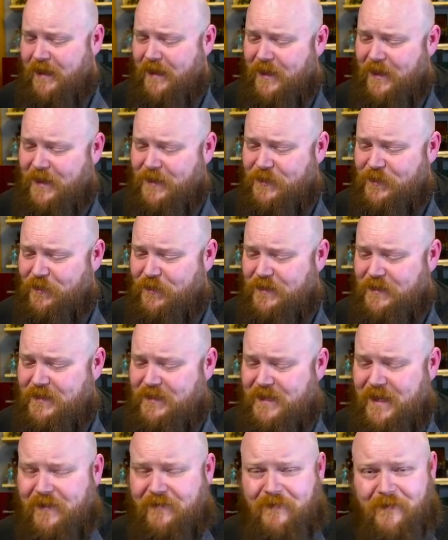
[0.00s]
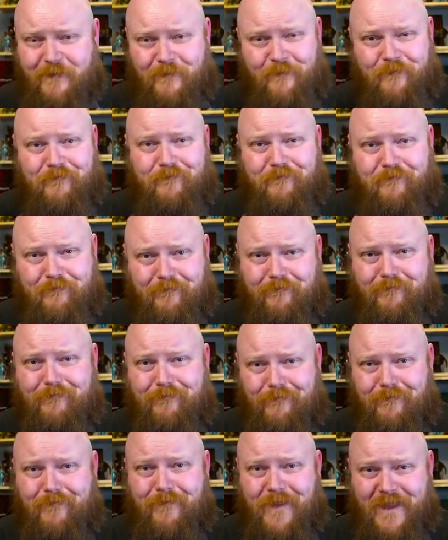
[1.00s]
all sorts of stuff.
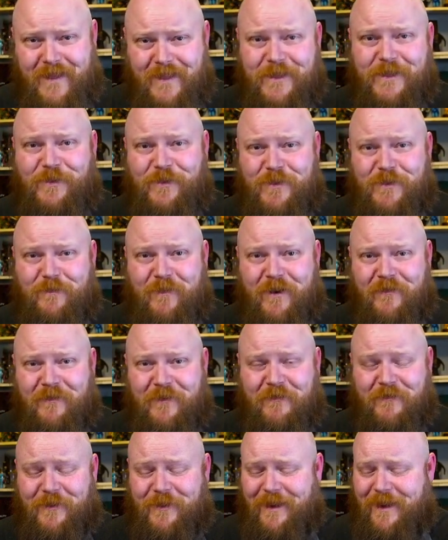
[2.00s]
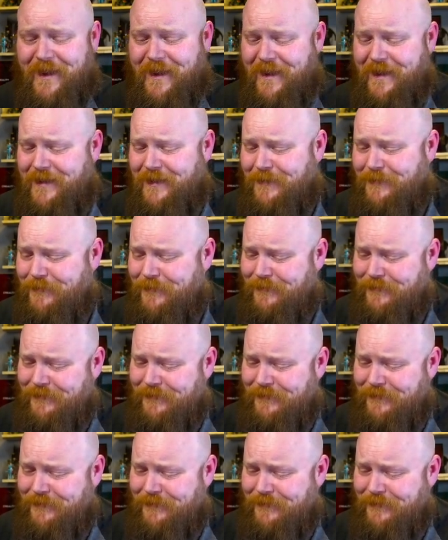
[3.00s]
This one's perfect for the kid.